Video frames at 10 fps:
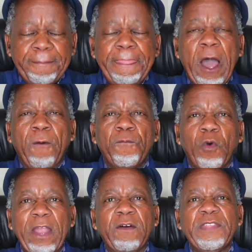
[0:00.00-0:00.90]
Now,
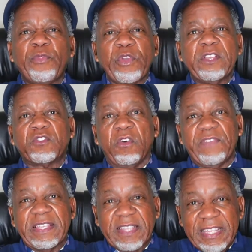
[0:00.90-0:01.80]
one of the things,
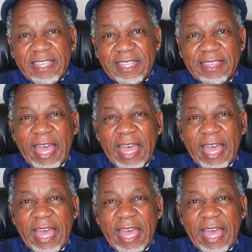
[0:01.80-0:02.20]
obviously,